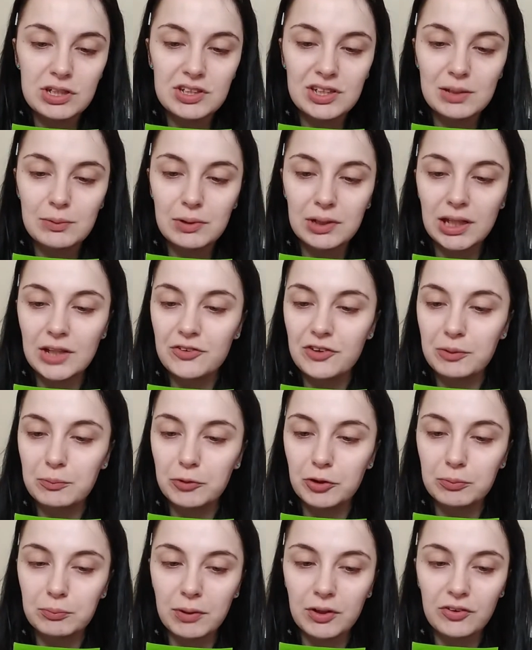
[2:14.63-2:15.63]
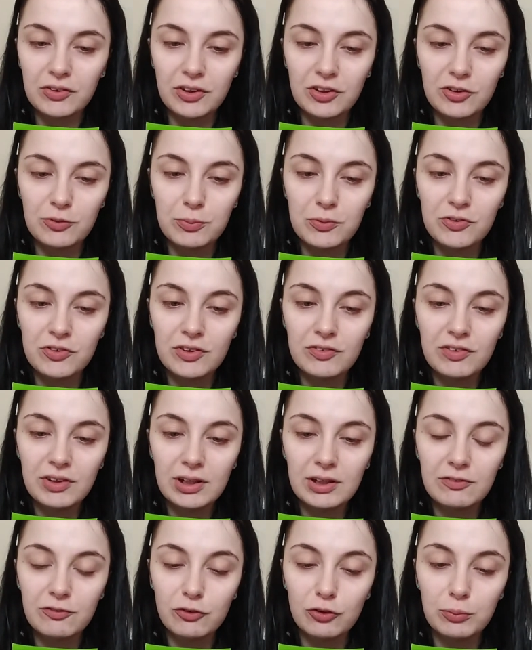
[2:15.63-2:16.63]
Deep Cleansing Mud Mask is
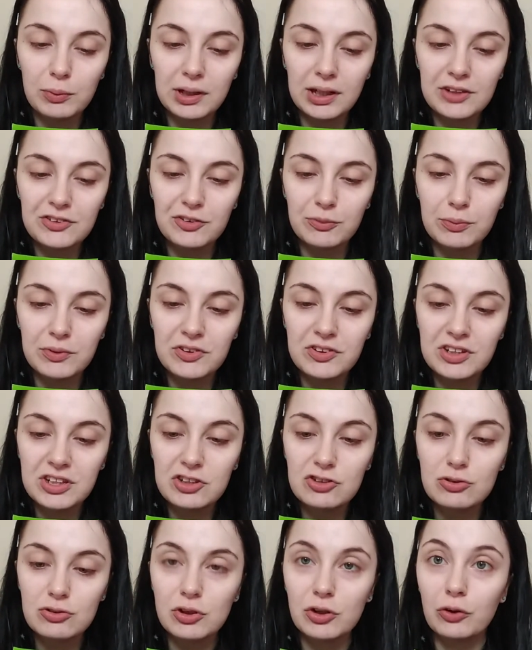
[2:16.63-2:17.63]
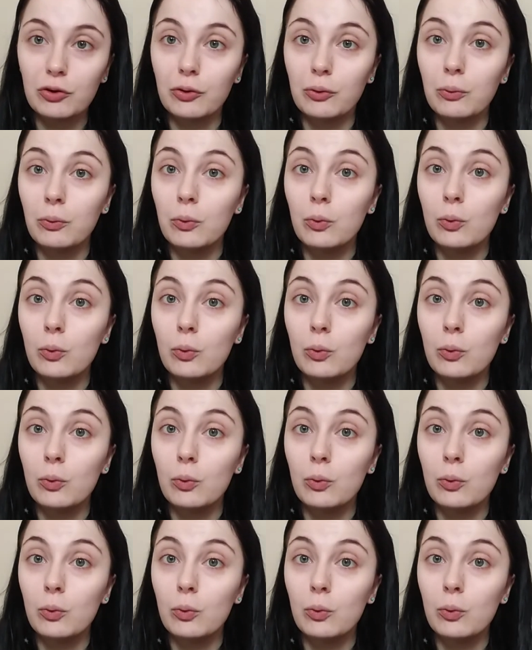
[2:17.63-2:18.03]
specifically formulated with tea tree oil,